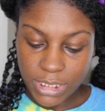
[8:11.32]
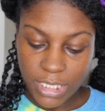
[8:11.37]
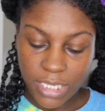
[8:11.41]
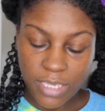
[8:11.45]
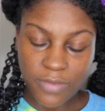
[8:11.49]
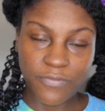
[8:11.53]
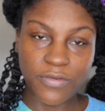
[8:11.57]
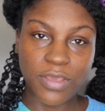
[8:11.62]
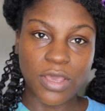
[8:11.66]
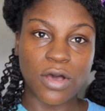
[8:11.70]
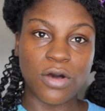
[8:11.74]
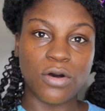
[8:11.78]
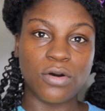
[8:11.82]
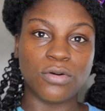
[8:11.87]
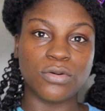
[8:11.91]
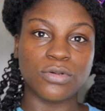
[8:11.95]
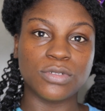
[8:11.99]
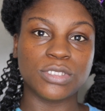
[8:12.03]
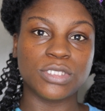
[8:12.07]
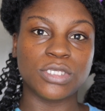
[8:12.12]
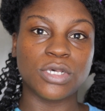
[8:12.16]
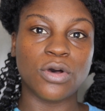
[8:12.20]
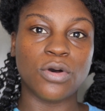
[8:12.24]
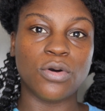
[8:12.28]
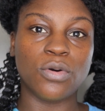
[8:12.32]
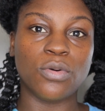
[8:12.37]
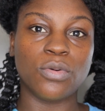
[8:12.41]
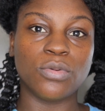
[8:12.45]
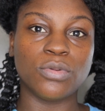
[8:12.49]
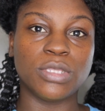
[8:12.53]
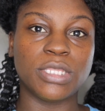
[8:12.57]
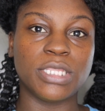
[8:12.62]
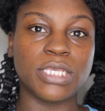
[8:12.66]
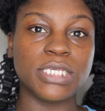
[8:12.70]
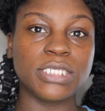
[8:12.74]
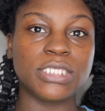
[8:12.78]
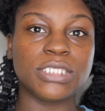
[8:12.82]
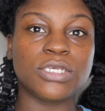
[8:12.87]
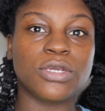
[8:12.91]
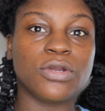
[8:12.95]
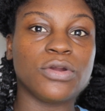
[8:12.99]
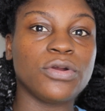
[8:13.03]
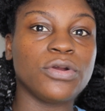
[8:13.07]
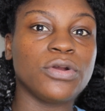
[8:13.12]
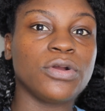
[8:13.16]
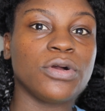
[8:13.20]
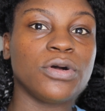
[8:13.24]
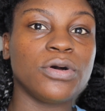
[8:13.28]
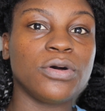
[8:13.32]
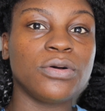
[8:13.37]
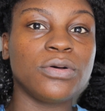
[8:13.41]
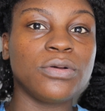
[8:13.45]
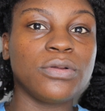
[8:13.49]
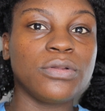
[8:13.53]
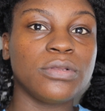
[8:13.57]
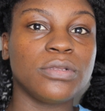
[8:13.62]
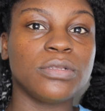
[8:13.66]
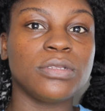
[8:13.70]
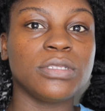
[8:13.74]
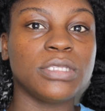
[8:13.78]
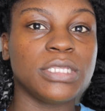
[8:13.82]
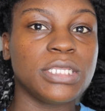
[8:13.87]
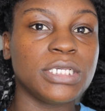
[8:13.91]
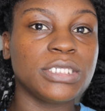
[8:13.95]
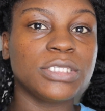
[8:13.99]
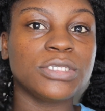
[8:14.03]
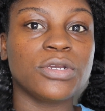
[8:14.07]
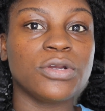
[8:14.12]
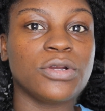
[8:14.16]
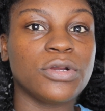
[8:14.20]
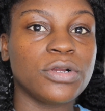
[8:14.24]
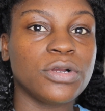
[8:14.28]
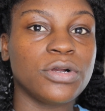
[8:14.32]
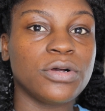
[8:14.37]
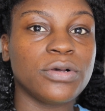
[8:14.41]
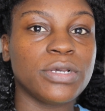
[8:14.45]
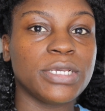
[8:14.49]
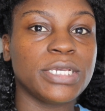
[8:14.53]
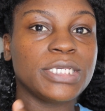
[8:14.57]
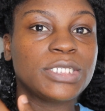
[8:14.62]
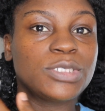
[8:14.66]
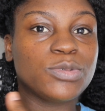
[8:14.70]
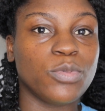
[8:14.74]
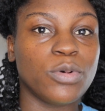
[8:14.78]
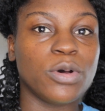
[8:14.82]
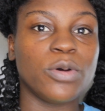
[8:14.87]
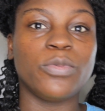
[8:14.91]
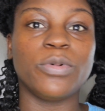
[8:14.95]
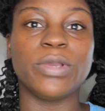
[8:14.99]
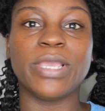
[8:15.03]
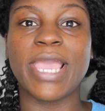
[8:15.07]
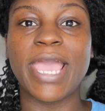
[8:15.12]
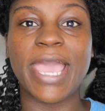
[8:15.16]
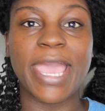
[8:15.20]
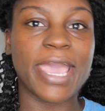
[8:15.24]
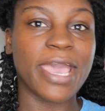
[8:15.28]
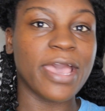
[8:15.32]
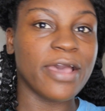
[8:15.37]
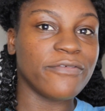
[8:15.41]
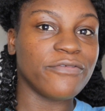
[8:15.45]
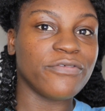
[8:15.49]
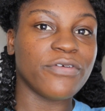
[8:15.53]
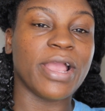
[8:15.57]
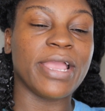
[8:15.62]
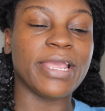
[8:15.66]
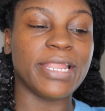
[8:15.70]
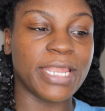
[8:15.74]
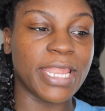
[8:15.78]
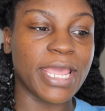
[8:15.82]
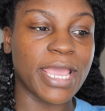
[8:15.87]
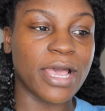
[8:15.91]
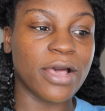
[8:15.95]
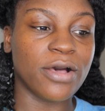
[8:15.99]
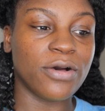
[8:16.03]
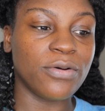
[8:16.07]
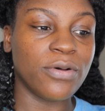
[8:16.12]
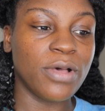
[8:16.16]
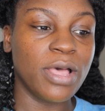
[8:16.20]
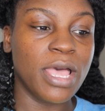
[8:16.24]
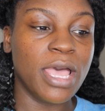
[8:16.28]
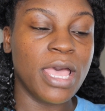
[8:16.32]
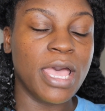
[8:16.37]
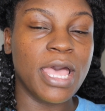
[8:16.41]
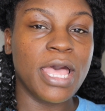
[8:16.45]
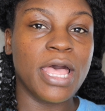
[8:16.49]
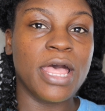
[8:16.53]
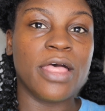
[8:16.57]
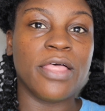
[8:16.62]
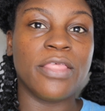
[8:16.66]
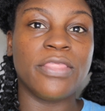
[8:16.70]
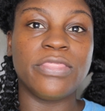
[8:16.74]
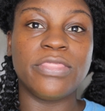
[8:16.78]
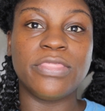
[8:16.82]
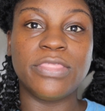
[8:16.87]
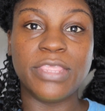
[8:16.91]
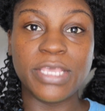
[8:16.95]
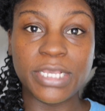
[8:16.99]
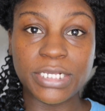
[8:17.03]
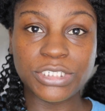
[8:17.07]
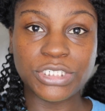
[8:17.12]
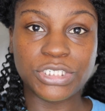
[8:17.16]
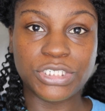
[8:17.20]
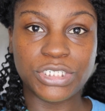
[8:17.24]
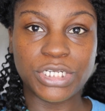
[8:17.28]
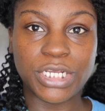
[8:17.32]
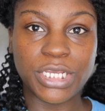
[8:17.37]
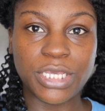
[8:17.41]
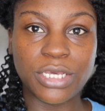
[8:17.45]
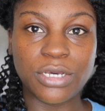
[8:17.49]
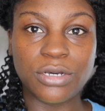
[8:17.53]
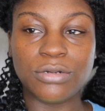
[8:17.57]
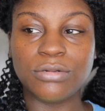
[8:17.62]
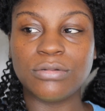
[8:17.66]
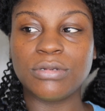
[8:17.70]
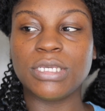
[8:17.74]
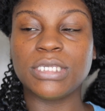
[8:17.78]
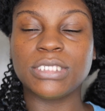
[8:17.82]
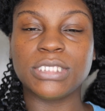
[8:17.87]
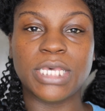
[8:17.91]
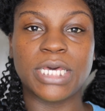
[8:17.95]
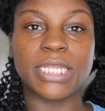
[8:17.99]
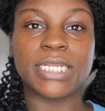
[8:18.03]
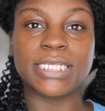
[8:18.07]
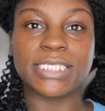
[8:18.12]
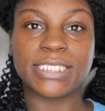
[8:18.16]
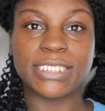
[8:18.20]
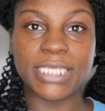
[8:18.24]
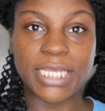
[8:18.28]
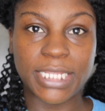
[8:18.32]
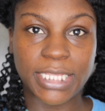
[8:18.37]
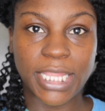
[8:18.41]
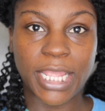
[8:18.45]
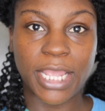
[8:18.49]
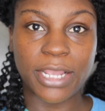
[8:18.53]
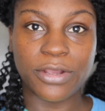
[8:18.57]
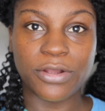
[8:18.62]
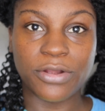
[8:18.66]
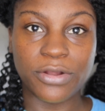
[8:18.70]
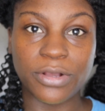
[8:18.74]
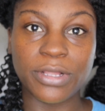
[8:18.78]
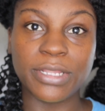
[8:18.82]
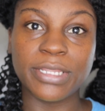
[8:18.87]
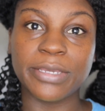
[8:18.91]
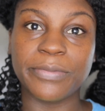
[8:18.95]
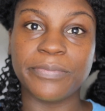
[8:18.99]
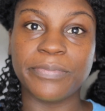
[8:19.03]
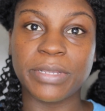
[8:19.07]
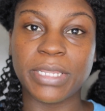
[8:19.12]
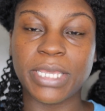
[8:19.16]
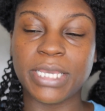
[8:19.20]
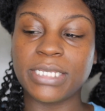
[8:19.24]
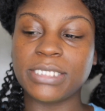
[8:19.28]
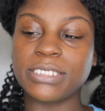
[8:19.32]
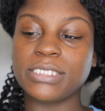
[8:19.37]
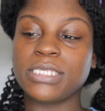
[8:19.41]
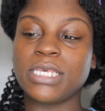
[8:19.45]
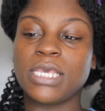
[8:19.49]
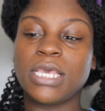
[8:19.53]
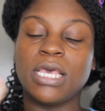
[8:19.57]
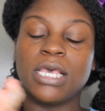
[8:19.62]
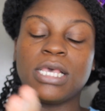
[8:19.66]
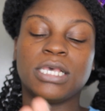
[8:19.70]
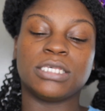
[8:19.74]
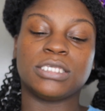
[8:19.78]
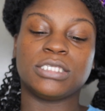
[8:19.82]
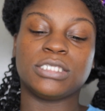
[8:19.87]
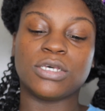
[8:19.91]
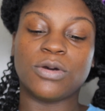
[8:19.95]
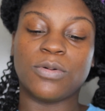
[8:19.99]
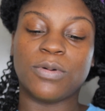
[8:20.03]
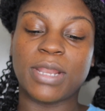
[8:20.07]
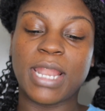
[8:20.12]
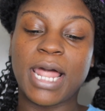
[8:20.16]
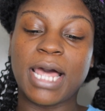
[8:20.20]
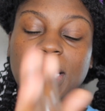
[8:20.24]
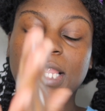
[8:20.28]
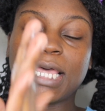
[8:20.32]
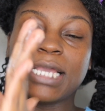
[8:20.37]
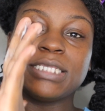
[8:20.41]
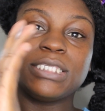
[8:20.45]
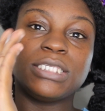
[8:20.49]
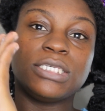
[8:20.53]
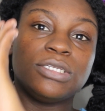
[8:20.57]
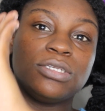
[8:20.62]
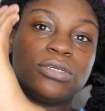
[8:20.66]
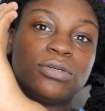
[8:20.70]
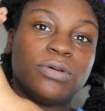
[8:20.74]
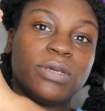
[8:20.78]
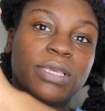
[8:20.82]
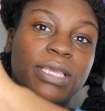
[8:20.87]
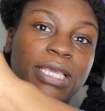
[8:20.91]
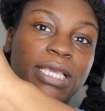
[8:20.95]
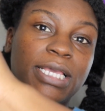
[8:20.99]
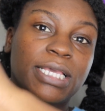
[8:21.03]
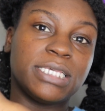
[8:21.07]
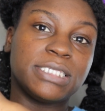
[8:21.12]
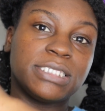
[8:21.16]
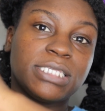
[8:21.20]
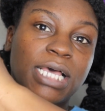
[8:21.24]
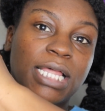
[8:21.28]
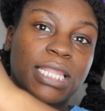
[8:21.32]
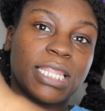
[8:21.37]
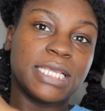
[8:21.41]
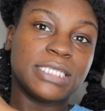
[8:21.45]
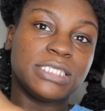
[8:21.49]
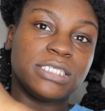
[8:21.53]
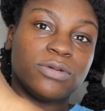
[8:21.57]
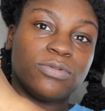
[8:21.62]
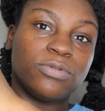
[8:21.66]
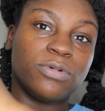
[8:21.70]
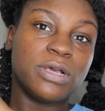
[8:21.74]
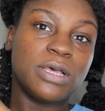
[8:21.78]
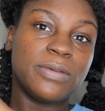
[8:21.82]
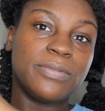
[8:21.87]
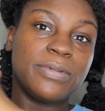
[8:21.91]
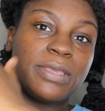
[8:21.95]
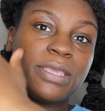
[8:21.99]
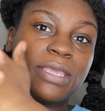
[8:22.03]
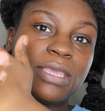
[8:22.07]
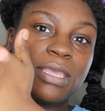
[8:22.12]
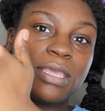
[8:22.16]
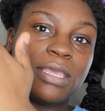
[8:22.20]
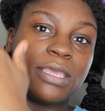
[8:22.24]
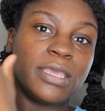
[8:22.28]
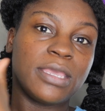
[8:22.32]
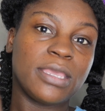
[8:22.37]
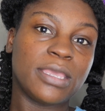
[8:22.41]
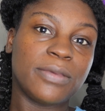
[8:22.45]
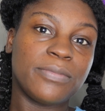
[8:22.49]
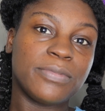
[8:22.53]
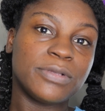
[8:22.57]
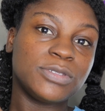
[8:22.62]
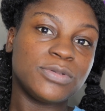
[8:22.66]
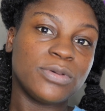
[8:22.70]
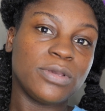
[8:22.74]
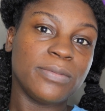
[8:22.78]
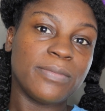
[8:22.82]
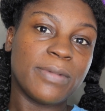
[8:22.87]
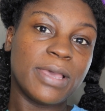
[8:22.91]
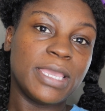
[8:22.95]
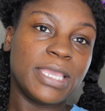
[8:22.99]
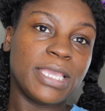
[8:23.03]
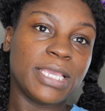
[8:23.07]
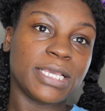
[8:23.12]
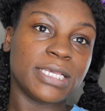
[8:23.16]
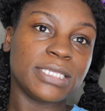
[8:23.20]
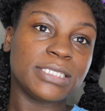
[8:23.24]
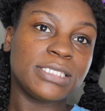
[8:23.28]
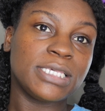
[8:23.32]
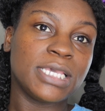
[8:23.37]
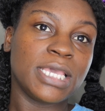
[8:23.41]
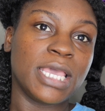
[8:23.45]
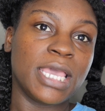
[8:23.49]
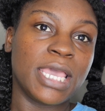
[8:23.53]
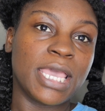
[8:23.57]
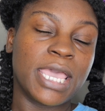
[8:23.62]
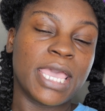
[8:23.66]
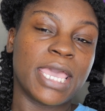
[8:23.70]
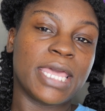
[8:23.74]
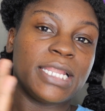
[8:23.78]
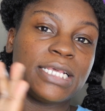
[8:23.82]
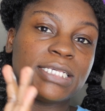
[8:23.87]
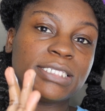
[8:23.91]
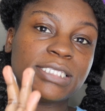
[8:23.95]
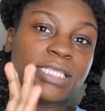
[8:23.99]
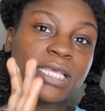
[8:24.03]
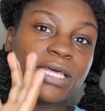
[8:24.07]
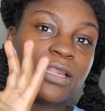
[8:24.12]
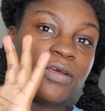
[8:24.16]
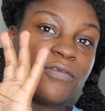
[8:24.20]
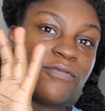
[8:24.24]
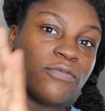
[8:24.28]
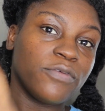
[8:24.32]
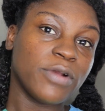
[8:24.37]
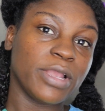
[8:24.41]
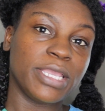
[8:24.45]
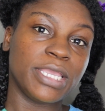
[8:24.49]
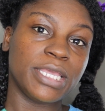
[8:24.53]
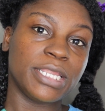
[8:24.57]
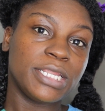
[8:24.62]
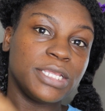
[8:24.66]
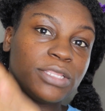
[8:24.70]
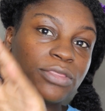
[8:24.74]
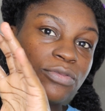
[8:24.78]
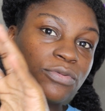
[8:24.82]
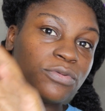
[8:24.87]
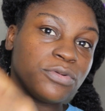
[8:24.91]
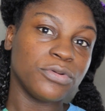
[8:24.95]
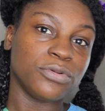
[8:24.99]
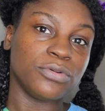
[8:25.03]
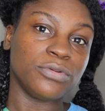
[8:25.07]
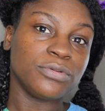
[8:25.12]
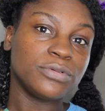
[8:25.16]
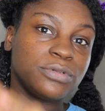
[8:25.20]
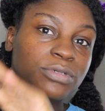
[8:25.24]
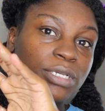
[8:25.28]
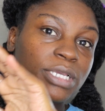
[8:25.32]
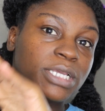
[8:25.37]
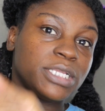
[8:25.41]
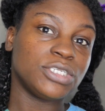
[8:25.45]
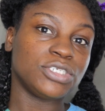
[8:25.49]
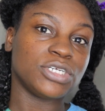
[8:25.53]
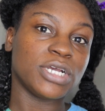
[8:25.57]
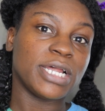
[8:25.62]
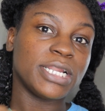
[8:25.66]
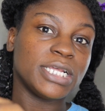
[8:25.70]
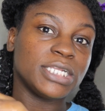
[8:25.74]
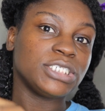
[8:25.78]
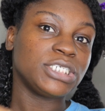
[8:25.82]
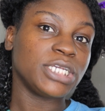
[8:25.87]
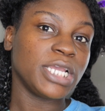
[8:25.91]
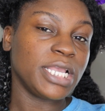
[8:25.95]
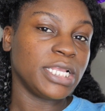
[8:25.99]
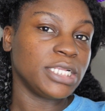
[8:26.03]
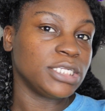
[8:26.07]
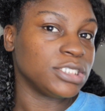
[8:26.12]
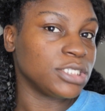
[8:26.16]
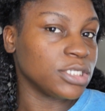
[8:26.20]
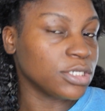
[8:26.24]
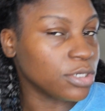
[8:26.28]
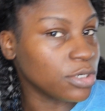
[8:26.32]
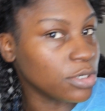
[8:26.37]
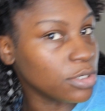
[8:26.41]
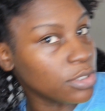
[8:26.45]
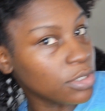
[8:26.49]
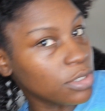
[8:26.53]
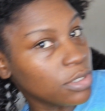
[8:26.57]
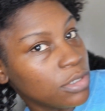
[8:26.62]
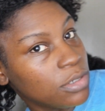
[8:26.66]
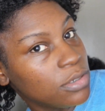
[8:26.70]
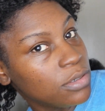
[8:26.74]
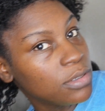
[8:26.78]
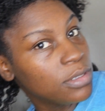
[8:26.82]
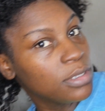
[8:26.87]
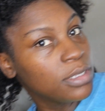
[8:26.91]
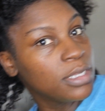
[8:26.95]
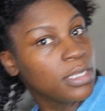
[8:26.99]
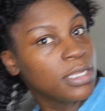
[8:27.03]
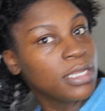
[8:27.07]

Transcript: to give it hold. So this curl is what we have right now. This gel is going to set that curl in place. So what I like to do is I like to rub it in between my hands, and instead of raking it through and trying to change the curl,